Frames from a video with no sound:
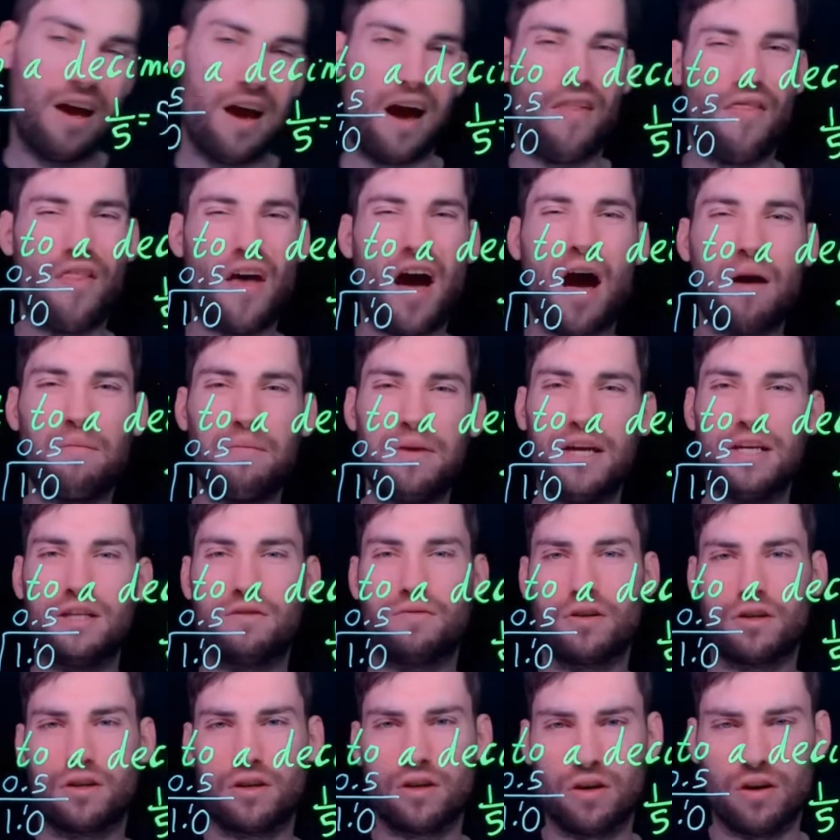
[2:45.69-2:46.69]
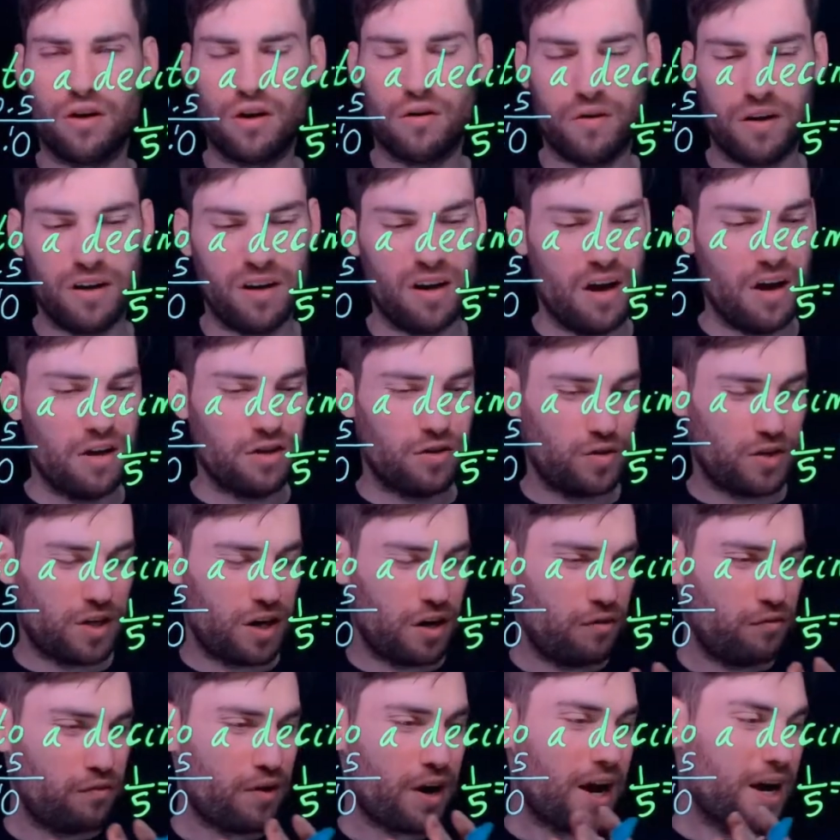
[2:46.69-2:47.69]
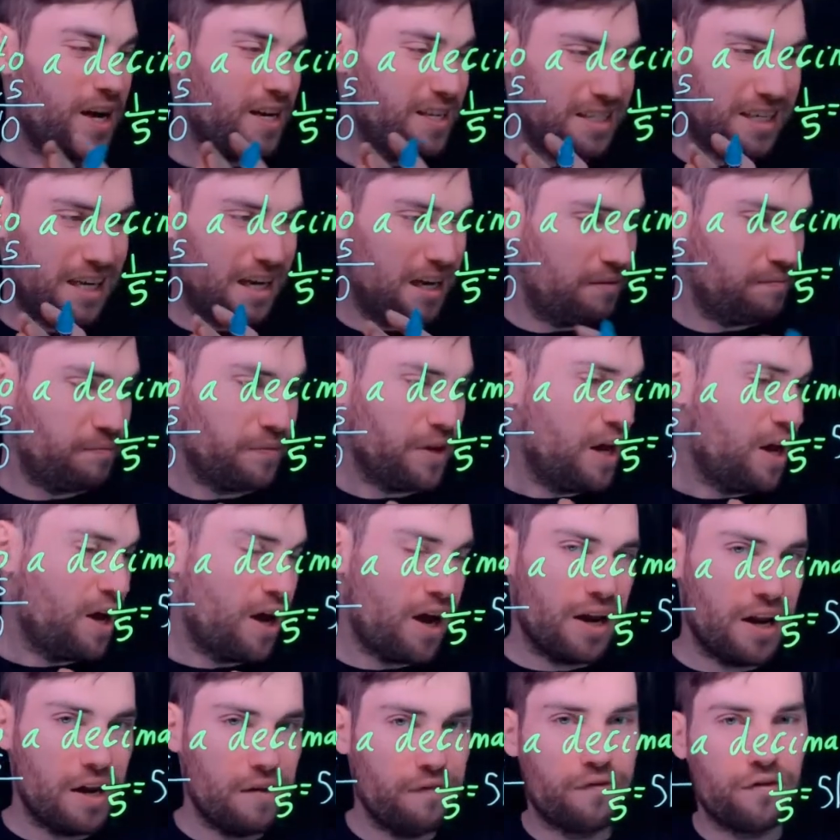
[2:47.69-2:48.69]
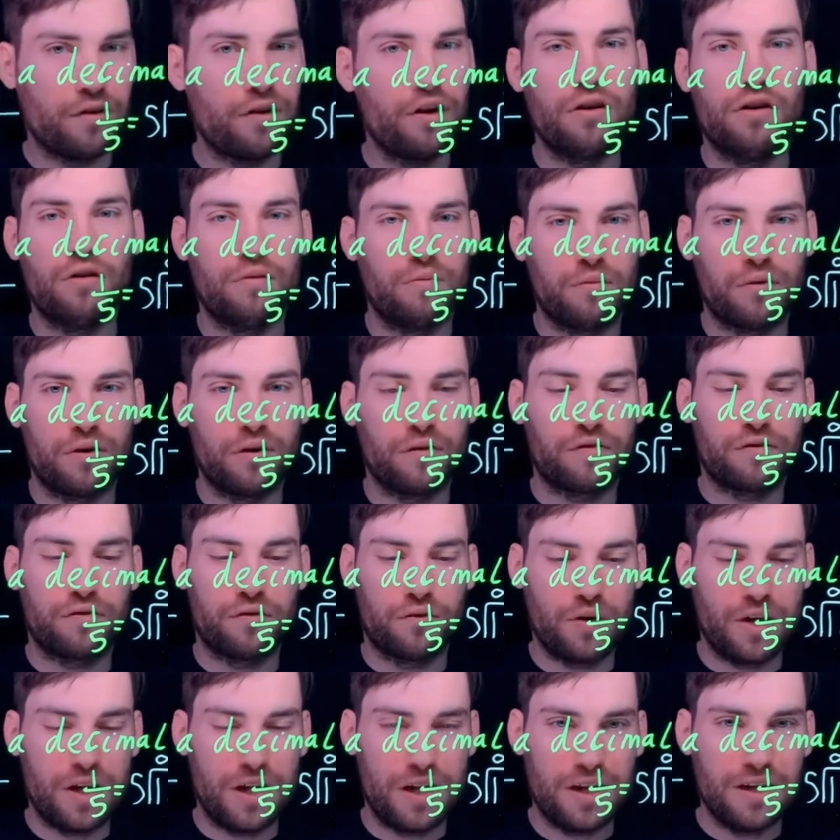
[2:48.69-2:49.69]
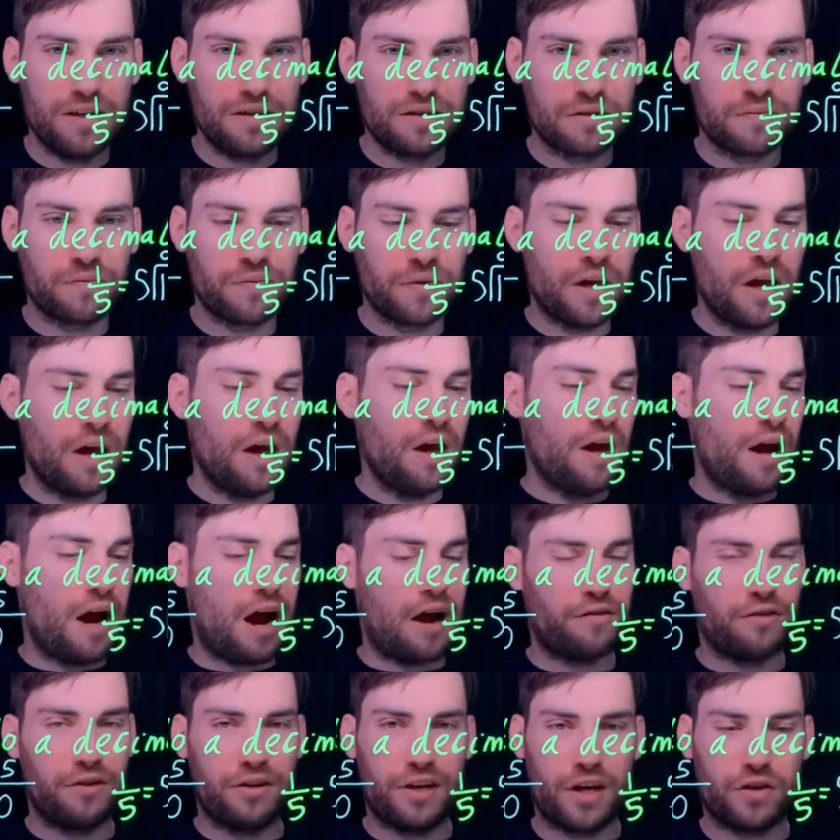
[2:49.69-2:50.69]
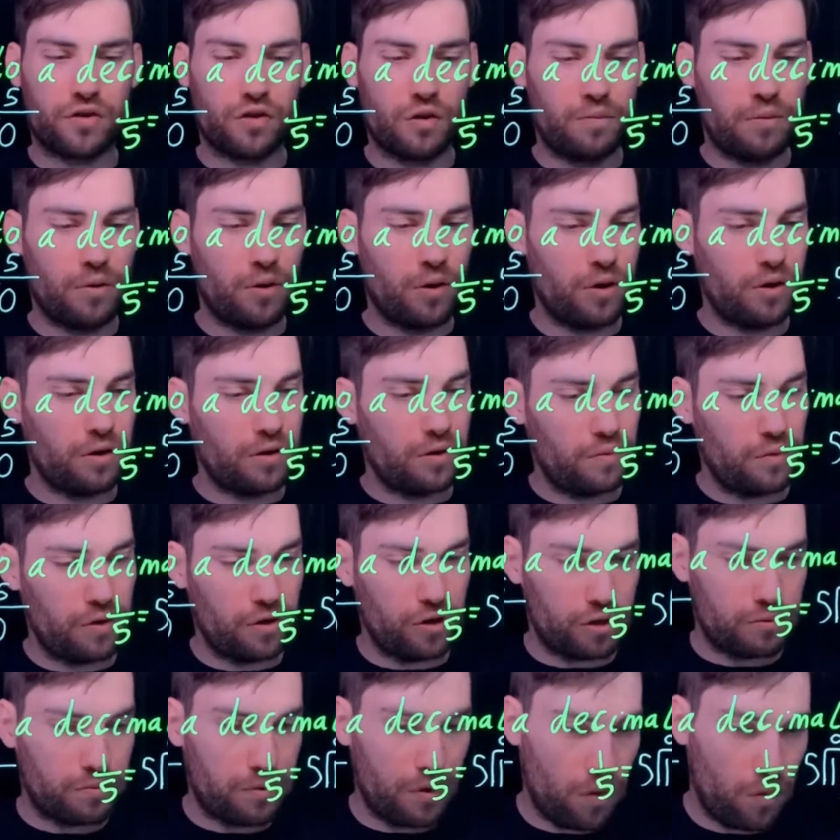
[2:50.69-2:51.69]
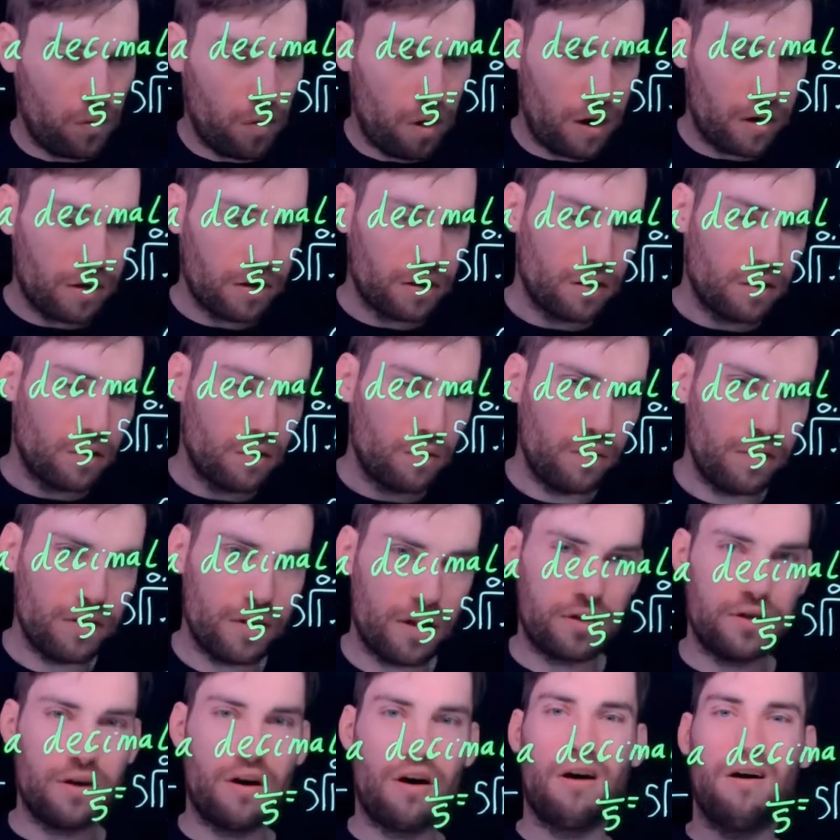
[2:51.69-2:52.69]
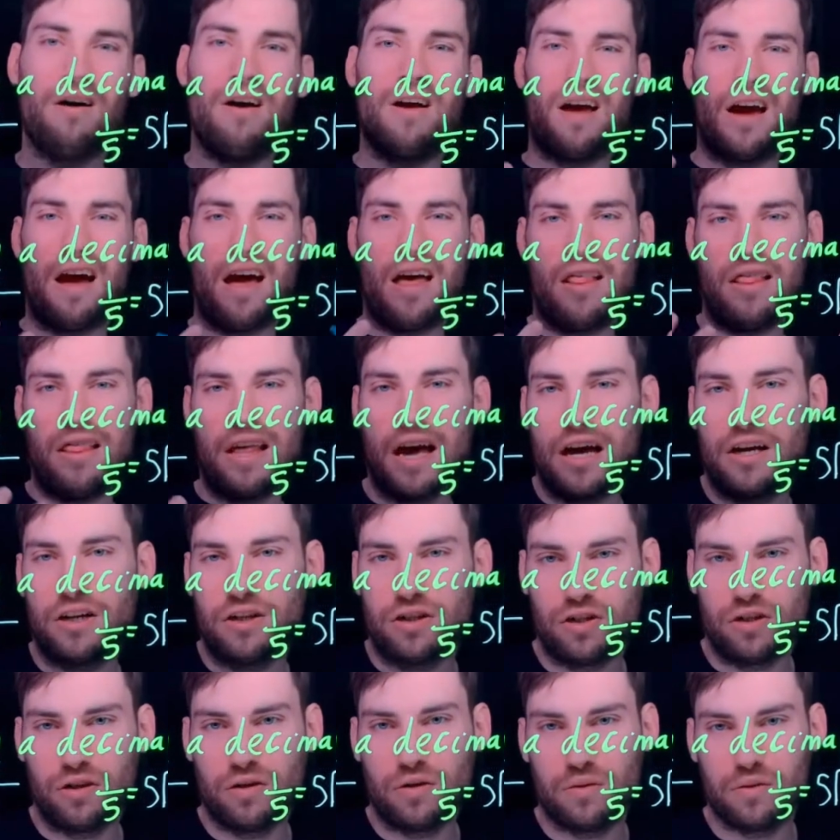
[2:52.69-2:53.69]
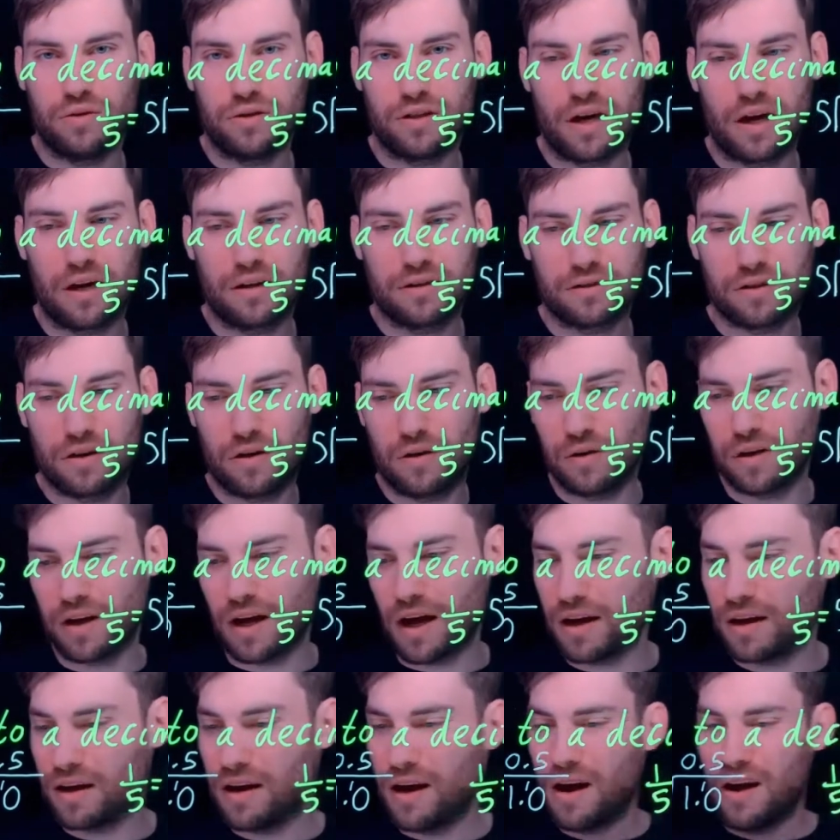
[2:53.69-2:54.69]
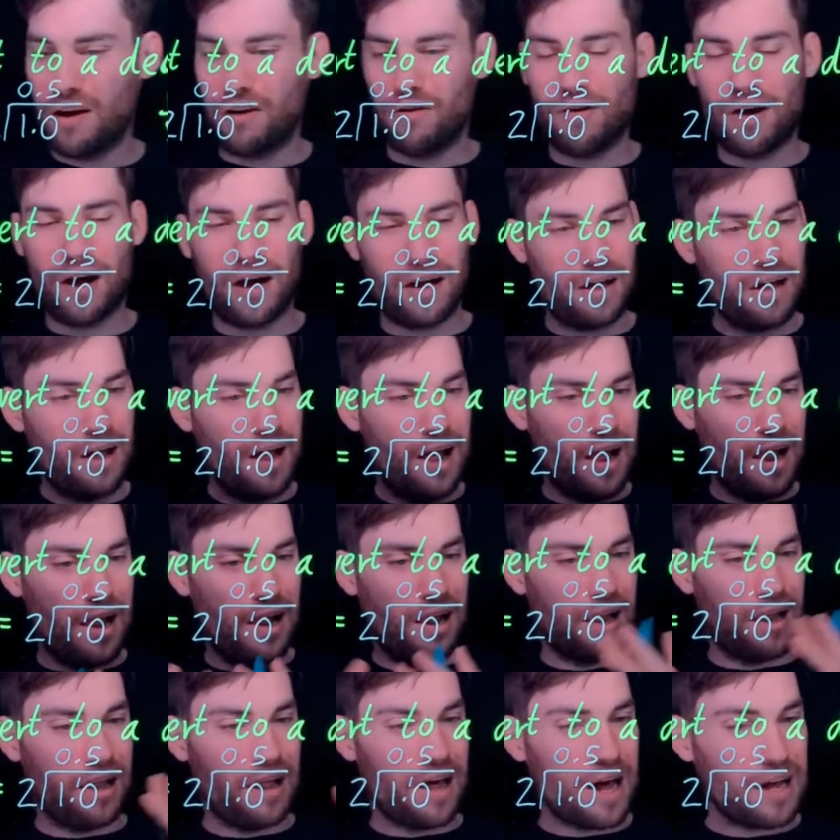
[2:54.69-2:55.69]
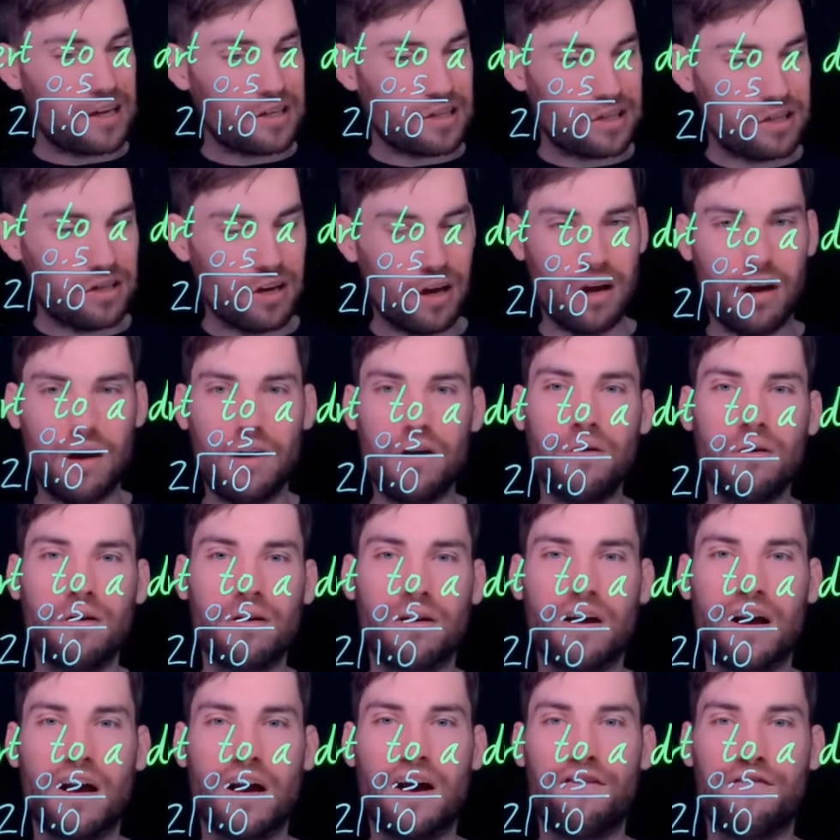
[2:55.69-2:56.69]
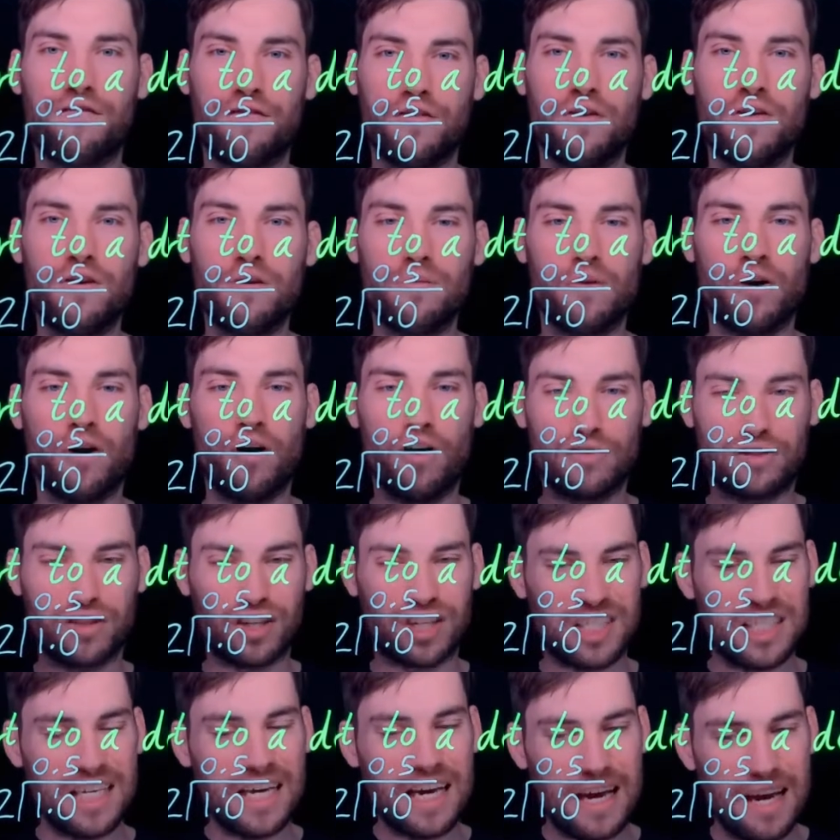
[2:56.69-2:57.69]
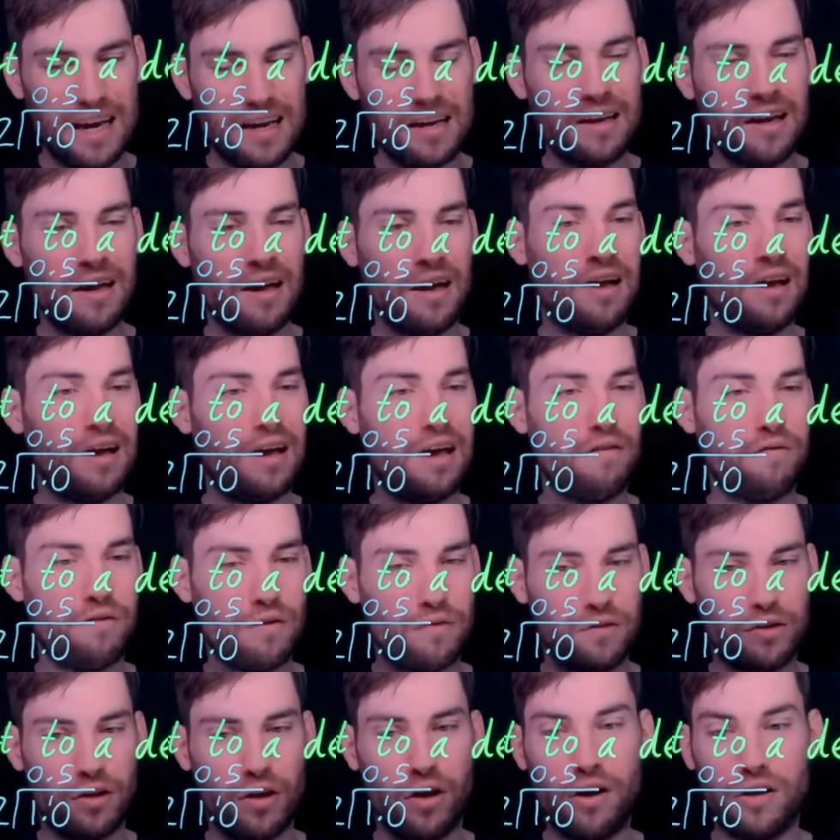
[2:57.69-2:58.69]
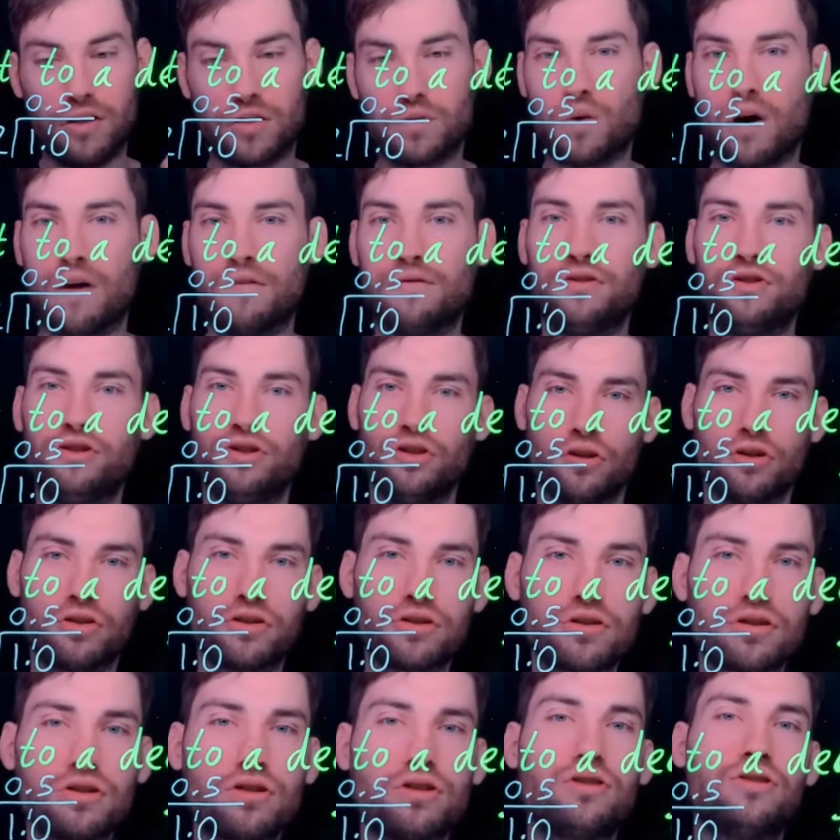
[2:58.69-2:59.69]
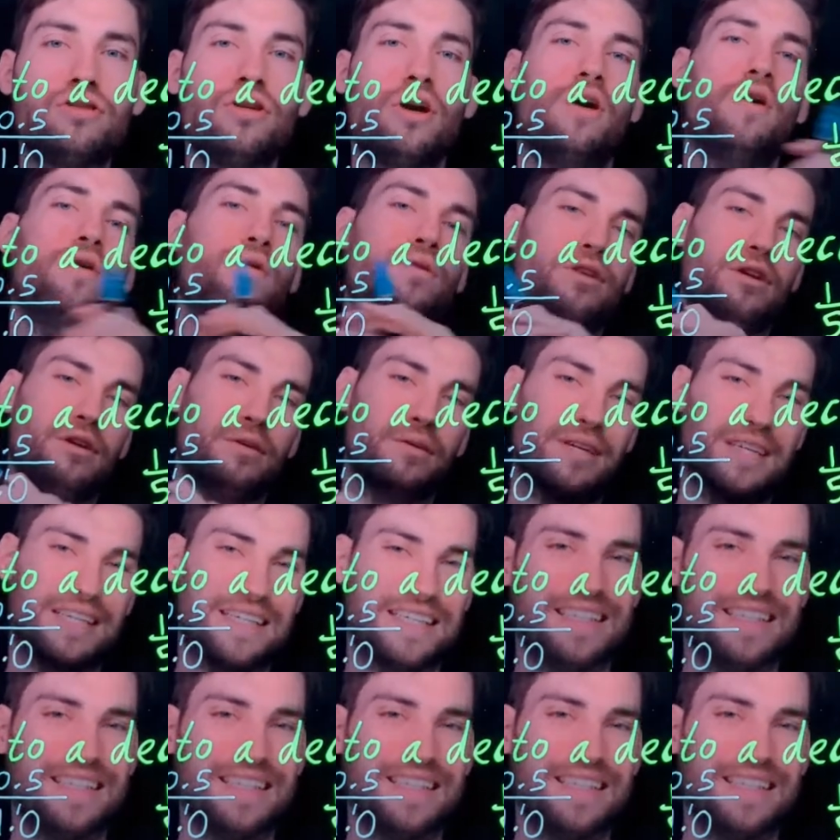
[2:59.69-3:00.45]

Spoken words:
And that means recurring. So instead of writing an infinite number of 3's after the decimal point, we can just put 1 with a dot and that shows that. Okay, right, let's do a few more to see if we've learned what I've just shown you.